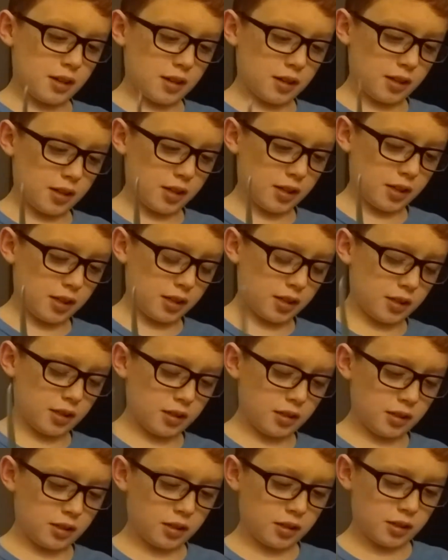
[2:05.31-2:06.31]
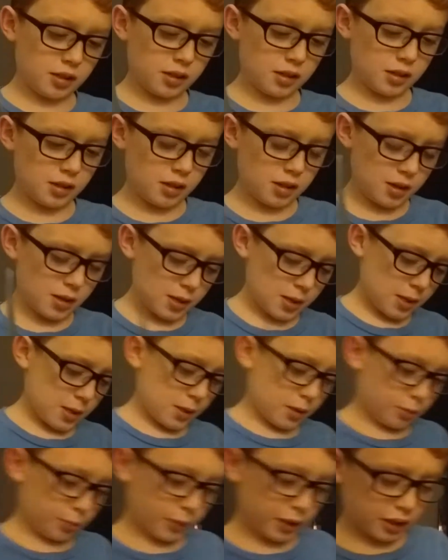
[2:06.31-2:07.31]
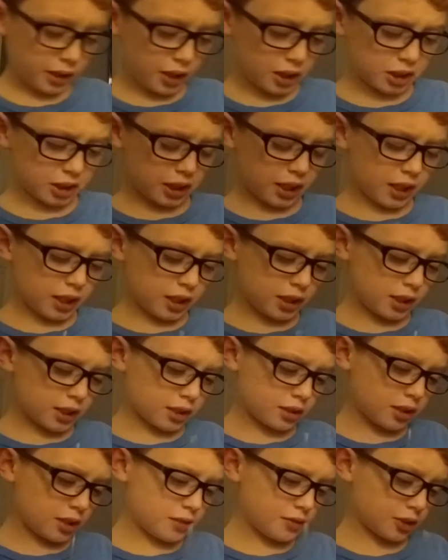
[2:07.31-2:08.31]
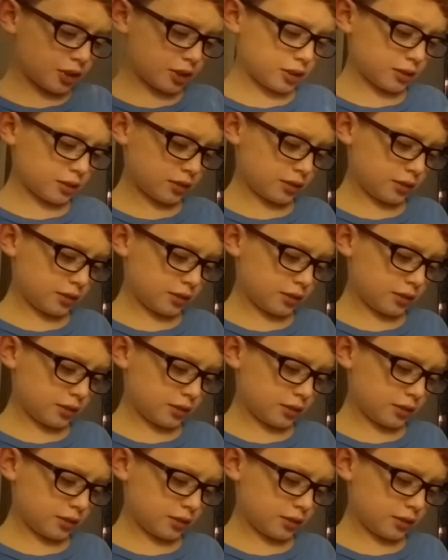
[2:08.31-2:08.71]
And my gosh, I can't get this glove on.